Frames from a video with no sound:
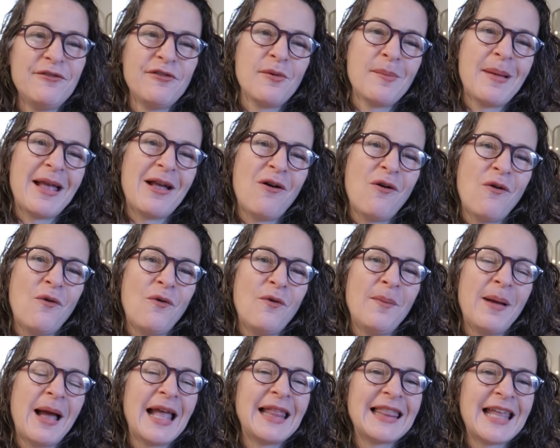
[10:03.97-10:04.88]
for my
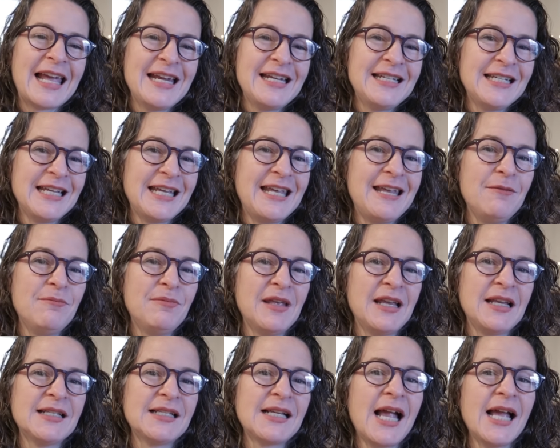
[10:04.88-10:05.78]
home. I like to keep
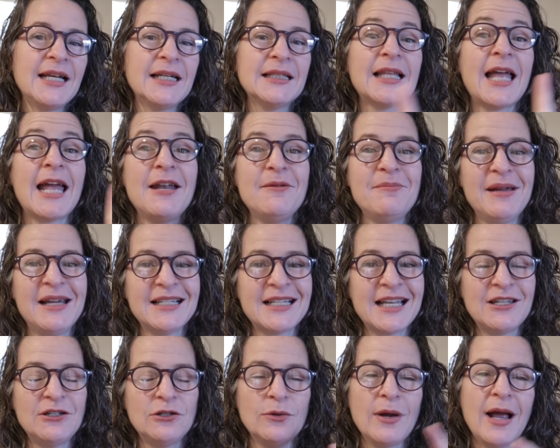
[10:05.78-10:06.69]
things kind of light because
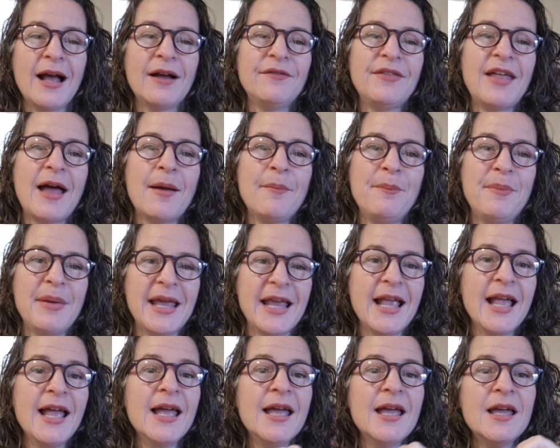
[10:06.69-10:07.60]
I do have that
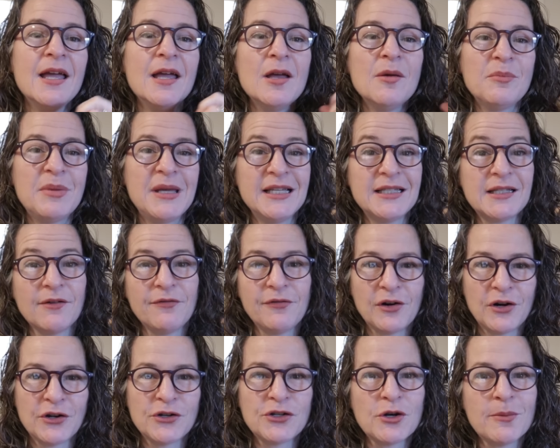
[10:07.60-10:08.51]
big piece of
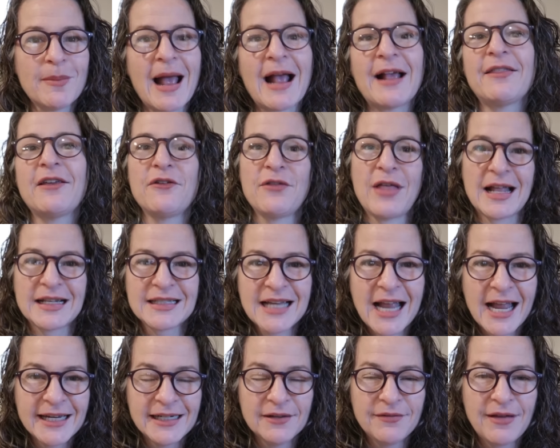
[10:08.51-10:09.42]
furniture back there that's
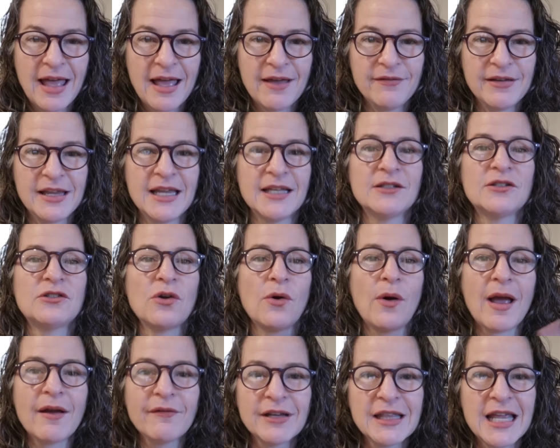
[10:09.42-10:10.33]
kind of heavy, and so
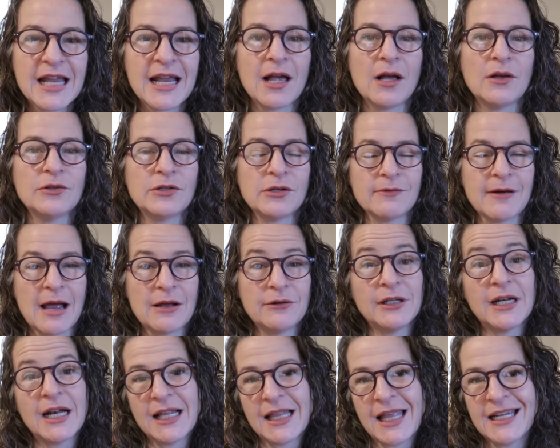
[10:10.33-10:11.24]
everything else around
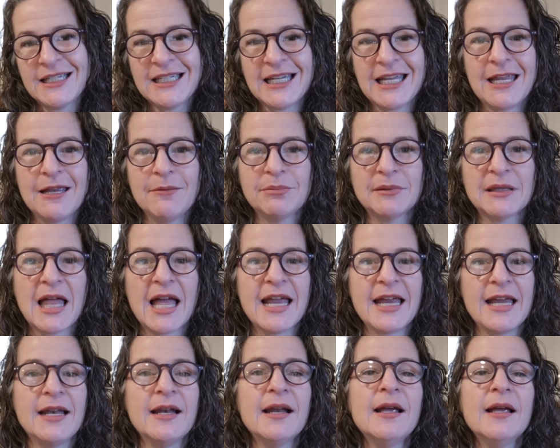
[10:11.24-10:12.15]
it I like to keep
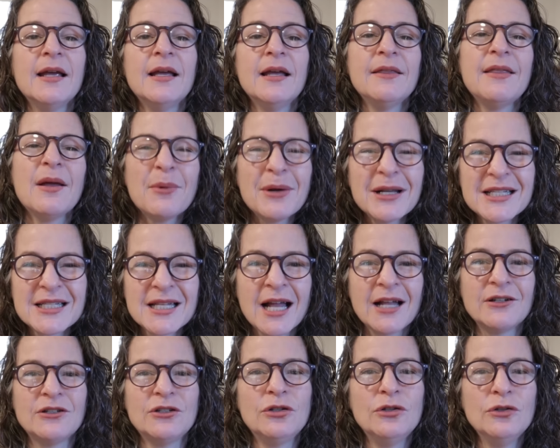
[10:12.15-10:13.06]
light. That way it's
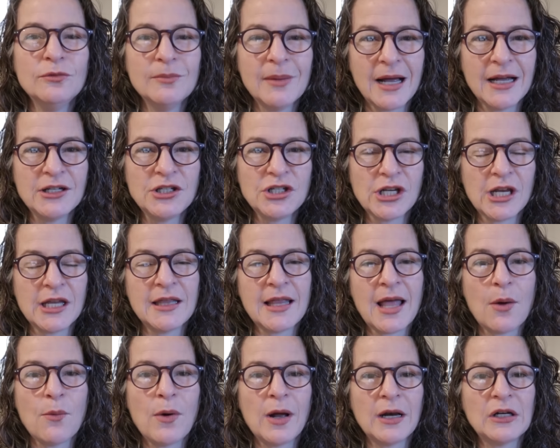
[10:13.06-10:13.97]
not too much in
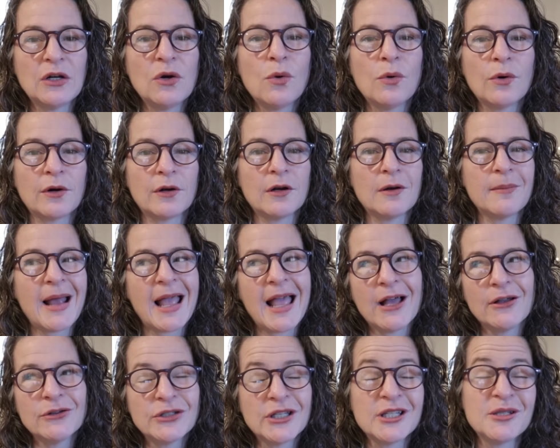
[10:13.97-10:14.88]
that one corner. My
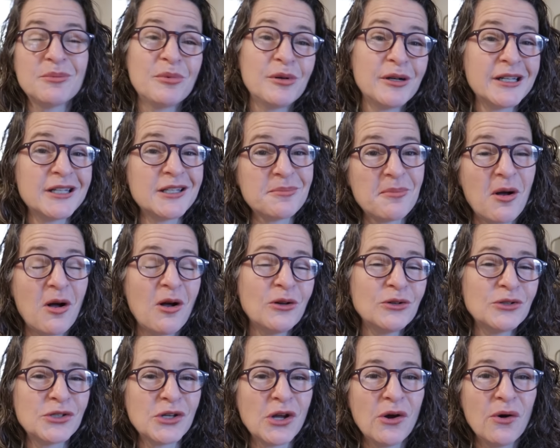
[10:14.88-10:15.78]
house is pretty
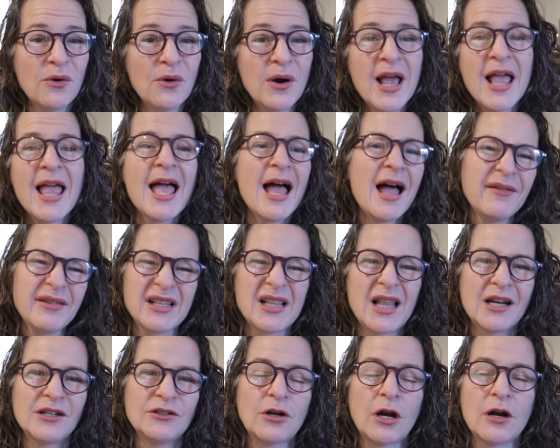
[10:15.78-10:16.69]
small, so having a
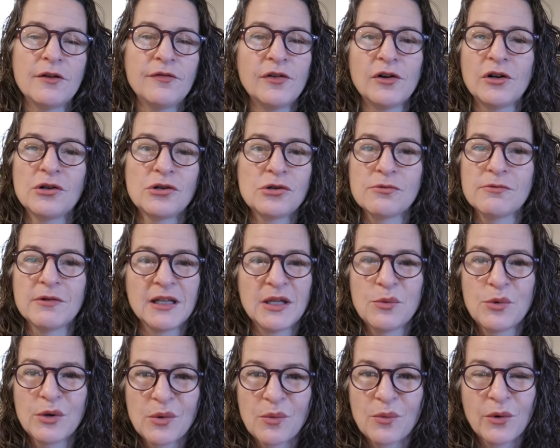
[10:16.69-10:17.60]
lot of dark furniture really
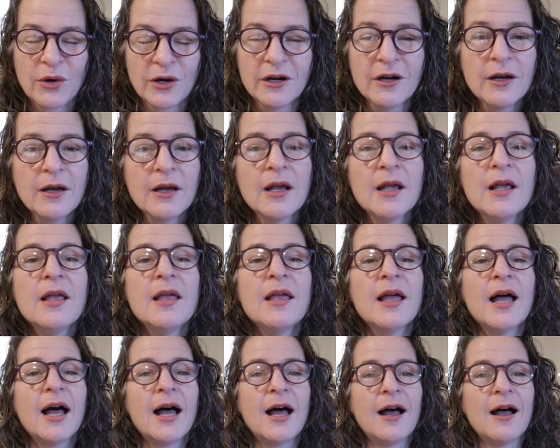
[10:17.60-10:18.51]
wouldn't work,
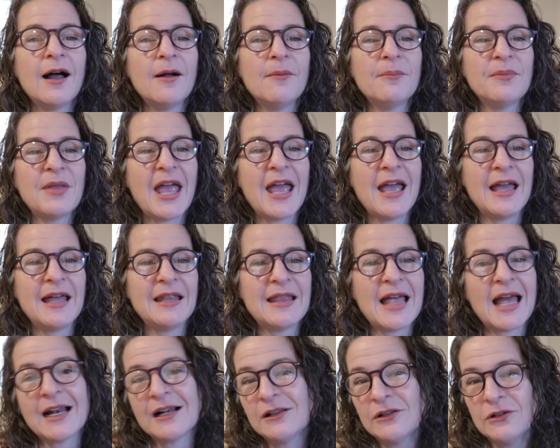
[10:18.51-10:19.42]
um, and
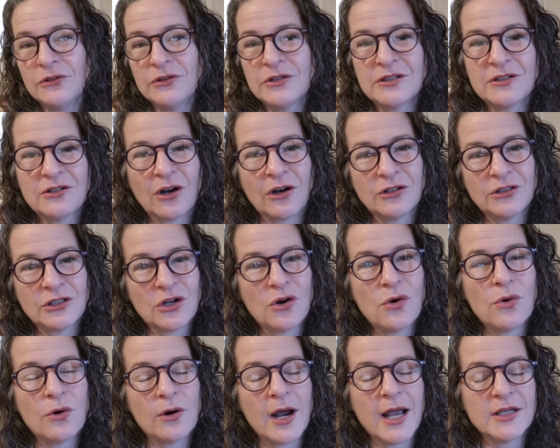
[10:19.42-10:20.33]
that includes dark
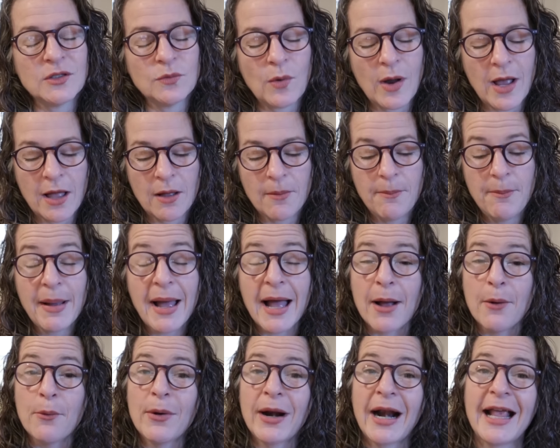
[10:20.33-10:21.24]
decor as well.
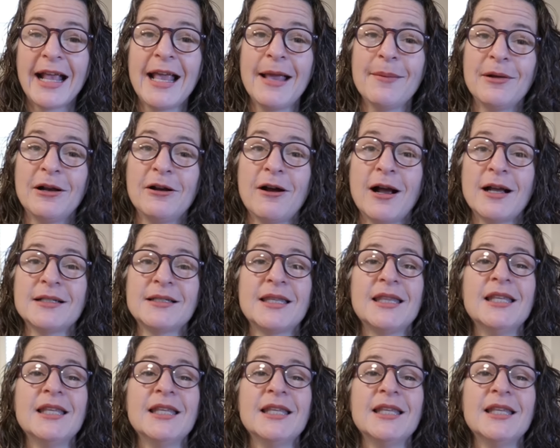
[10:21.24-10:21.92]
But when I came across